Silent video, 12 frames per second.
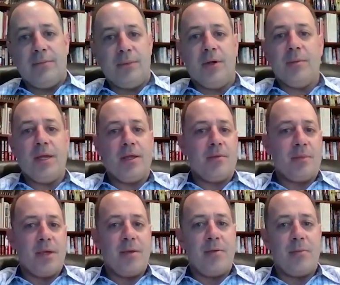
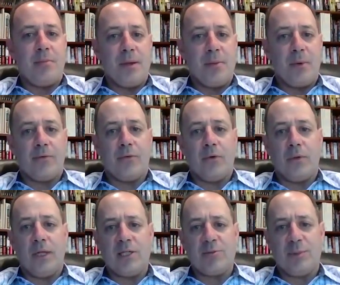may want to roll
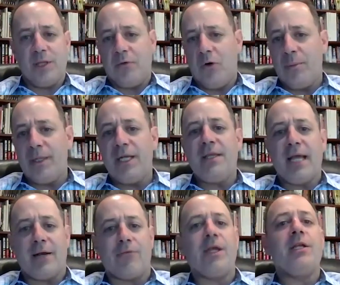less, but they've all been in
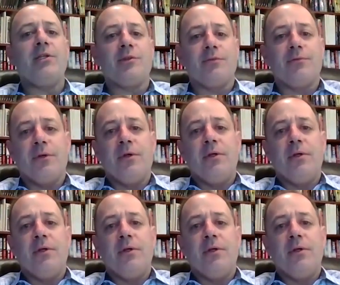that range of